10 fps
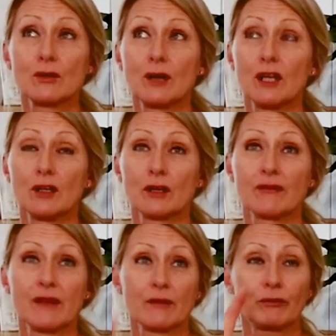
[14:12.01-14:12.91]
a lot of
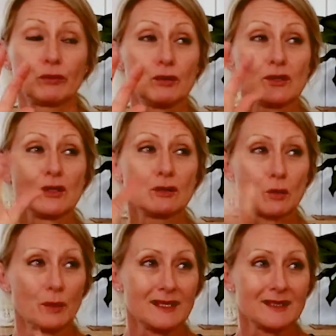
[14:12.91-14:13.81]
other fruits, you
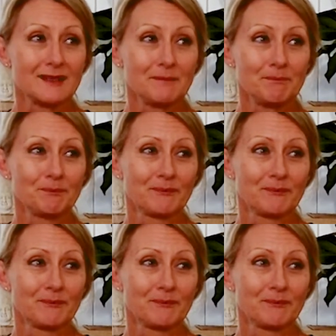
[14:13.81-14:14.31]
twist them.